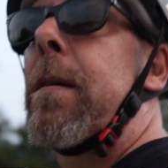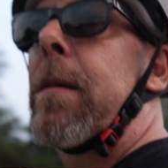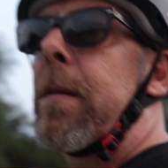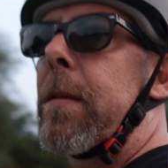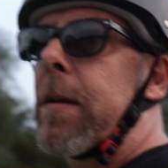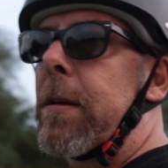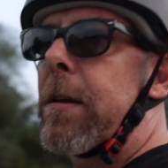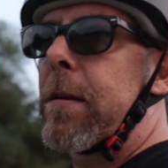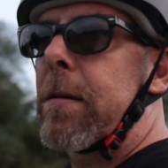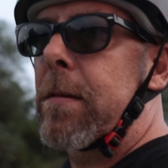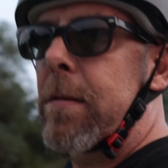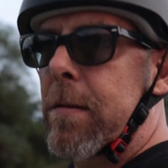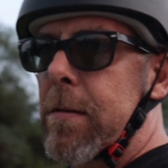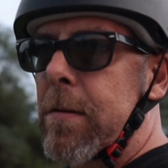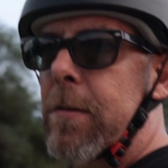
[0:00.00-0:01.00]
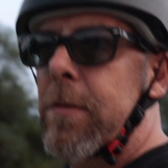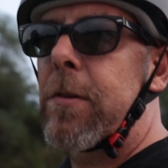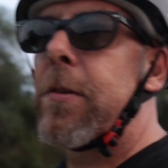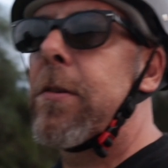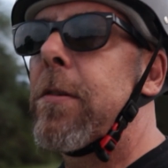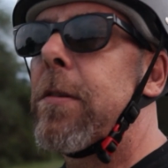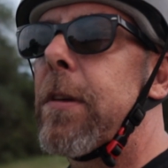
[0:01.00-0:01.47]
And then you
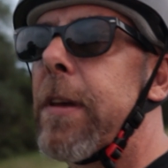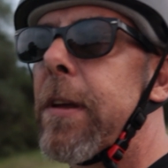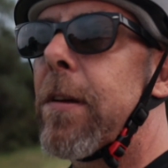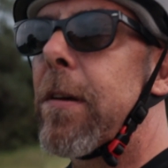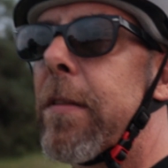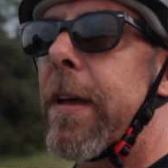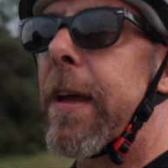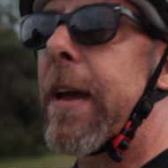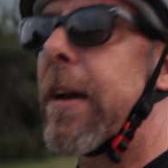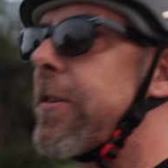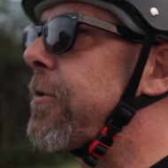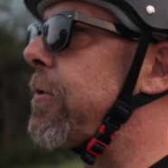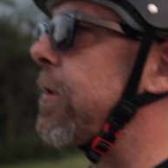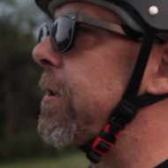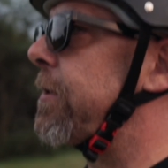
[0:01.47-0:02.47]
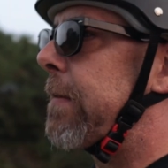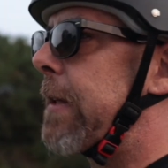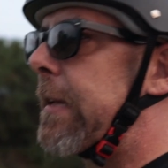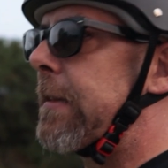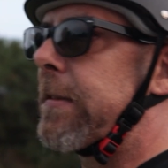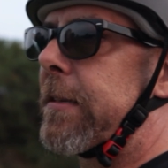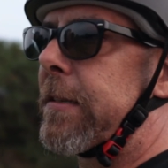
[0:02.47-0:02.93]
get all the extra
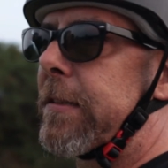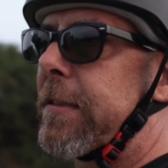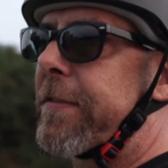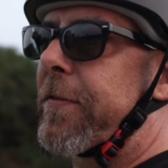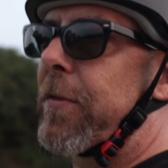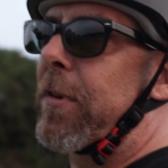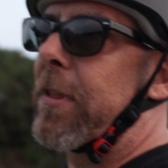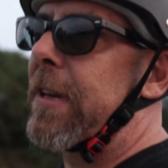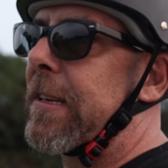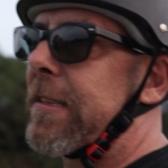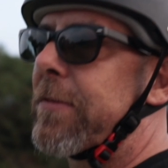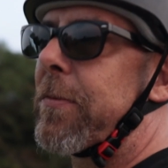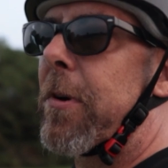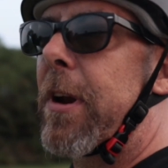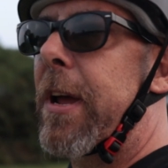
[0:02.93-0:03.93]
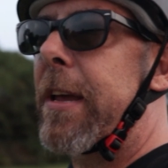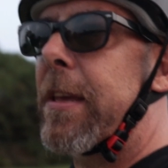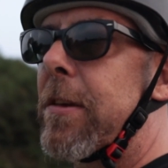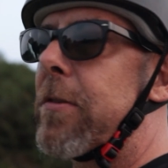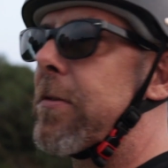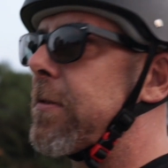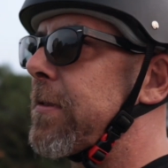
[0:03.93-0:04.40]
lenses for this one. I
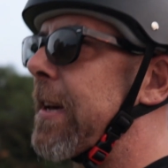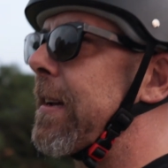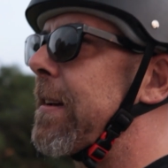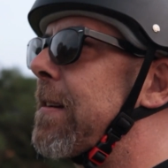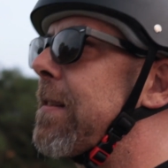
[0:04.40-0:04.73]
use like